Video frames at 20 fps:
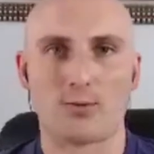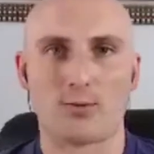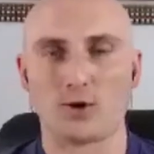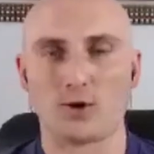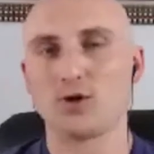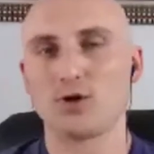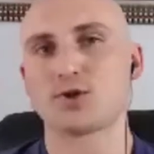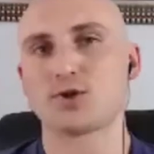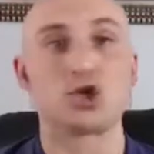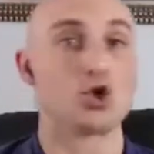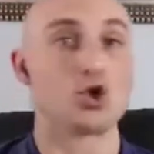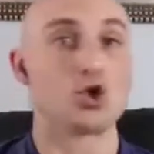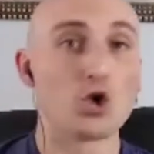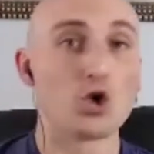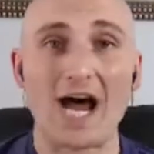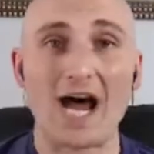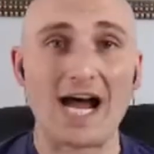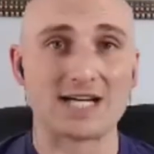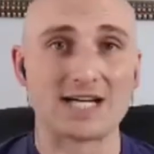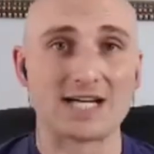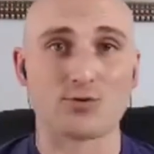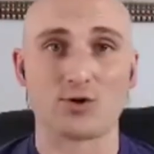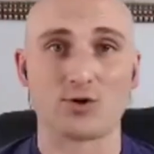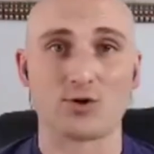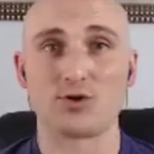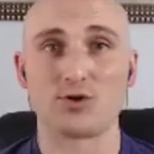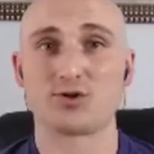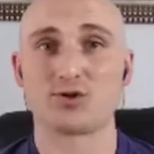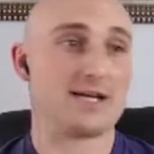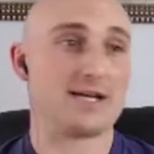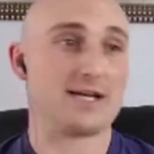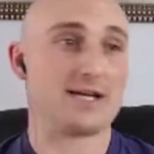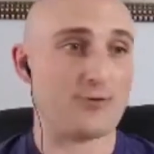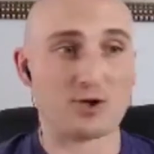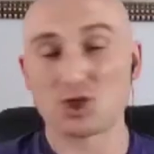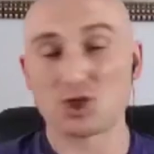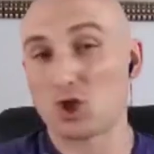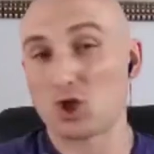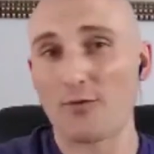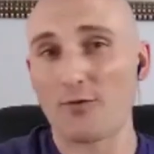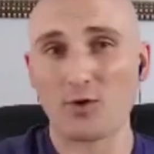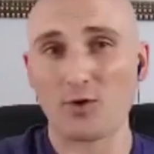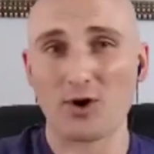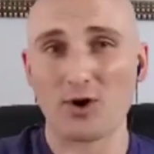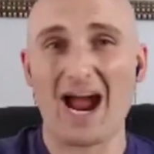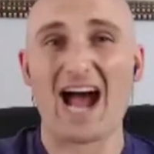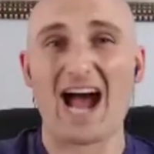We're using Google Docs. We're using different software.